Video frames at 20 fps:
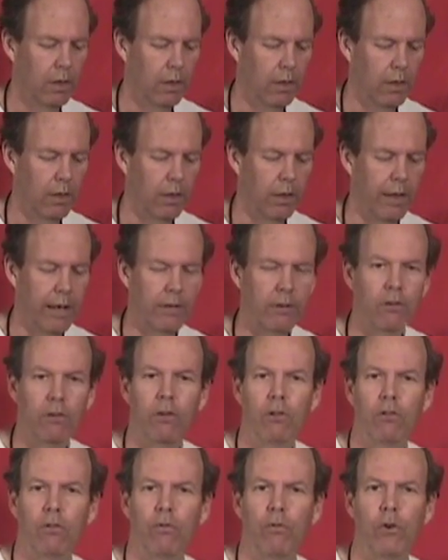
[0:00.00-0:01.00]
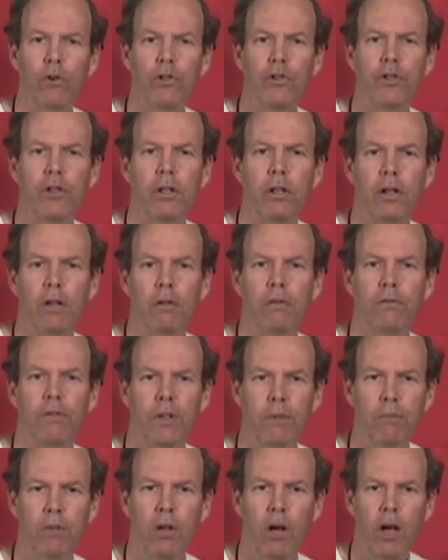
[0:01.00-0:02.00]
That's this version of
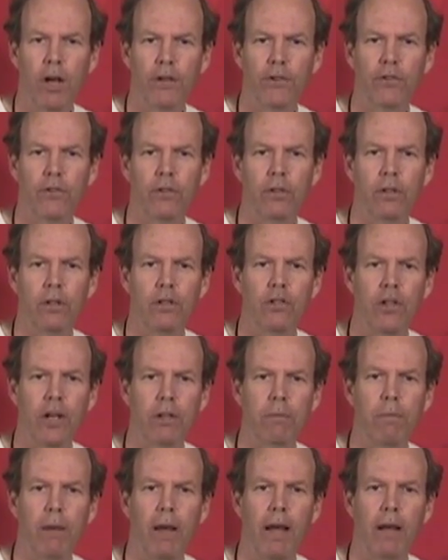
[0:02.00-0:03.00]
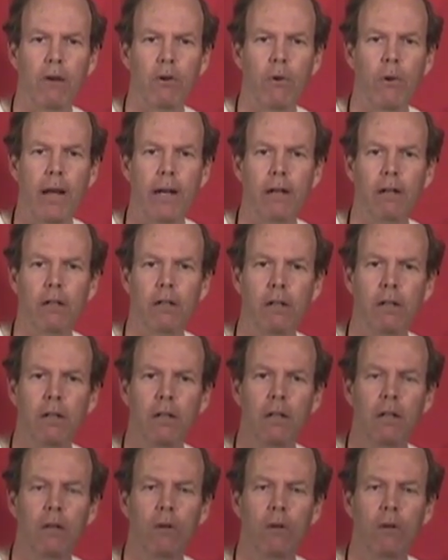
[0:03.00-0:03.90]
Tim Talks. Check back regular.